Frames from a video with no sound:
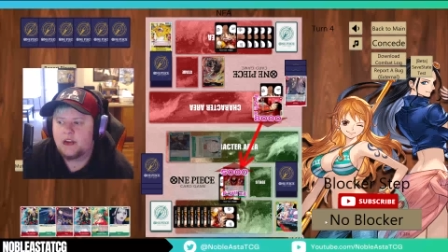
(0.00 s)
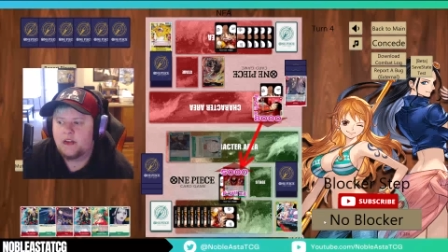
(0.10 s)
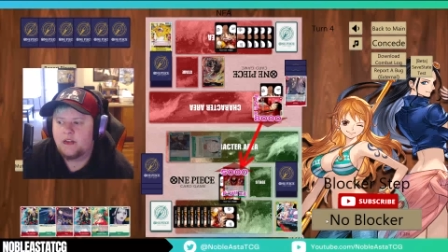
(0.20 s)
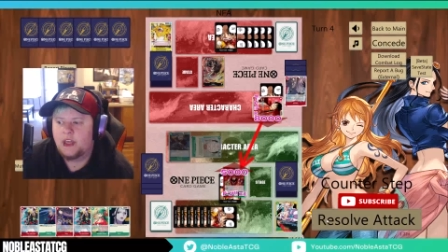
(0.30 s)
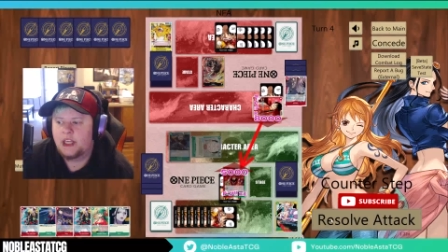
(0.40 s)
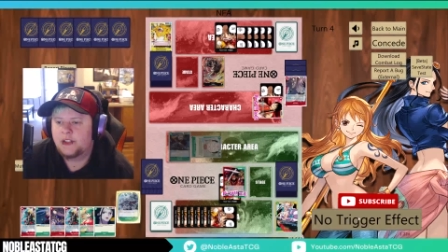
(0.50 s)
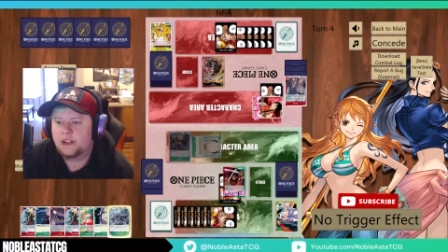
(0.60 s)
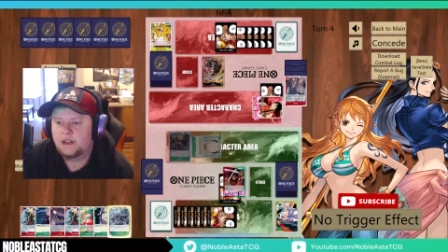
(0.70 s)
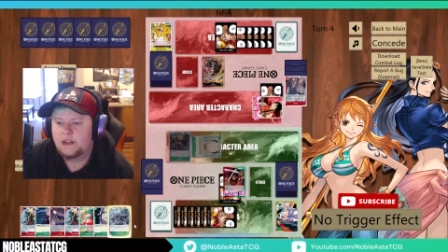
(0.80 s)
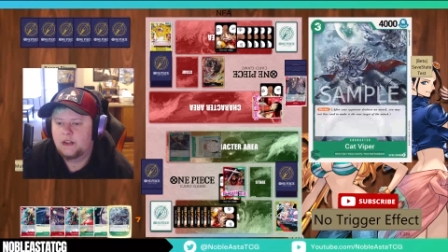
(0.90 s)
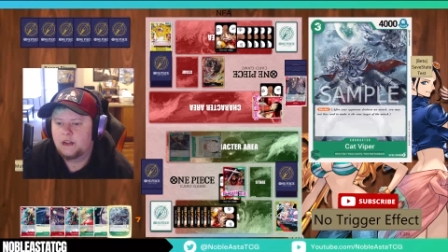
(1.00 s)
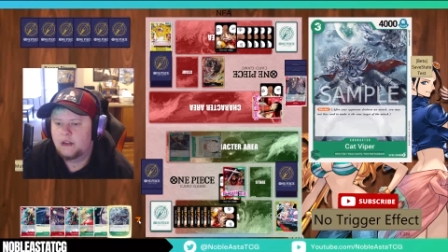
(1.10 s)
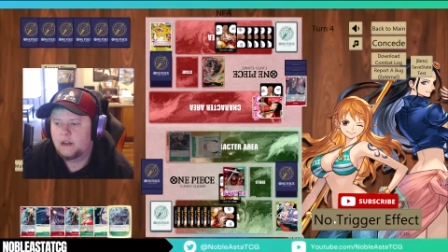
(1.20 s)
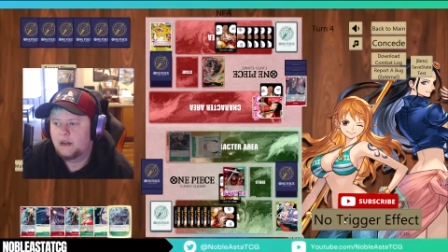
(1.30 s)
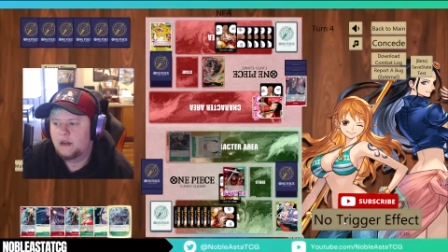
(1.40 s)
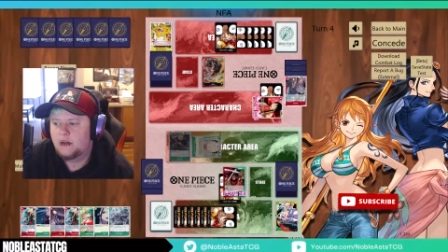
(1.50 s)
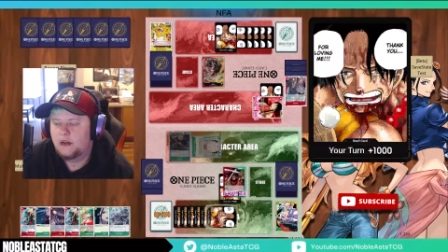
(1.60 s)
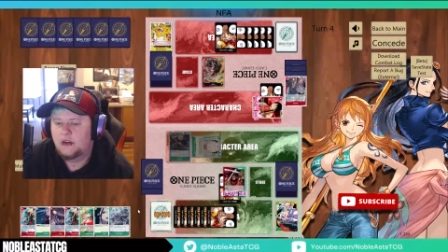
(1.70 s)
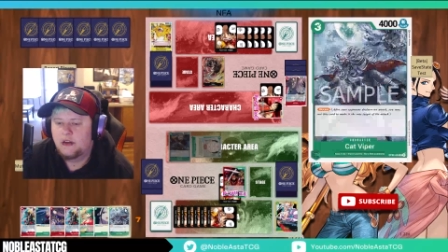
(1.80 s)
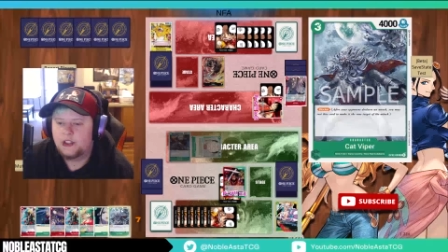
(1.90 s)
this.
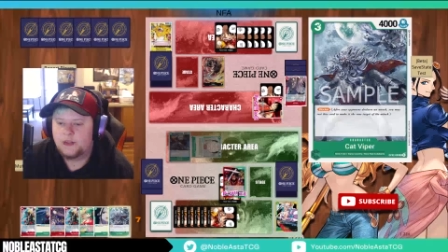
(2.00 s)
So